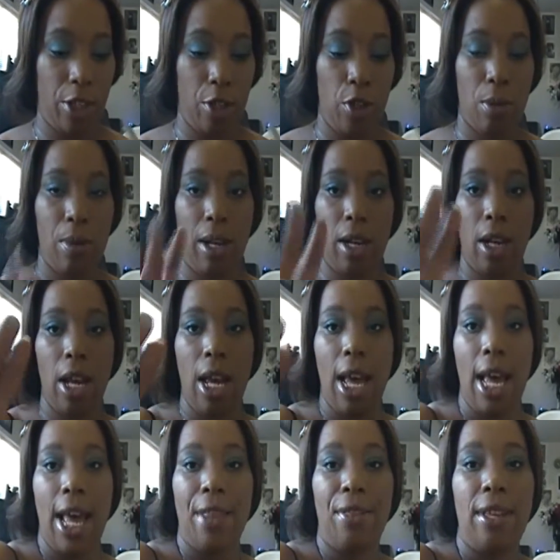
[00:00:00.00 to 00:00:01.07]
But use my.
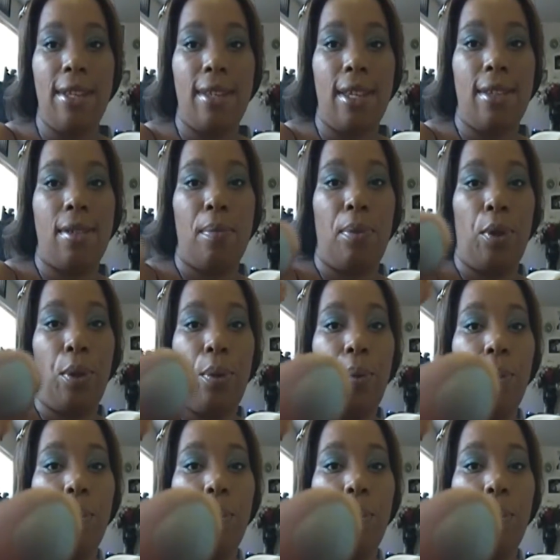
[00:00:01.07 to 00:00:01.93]
This is the blue.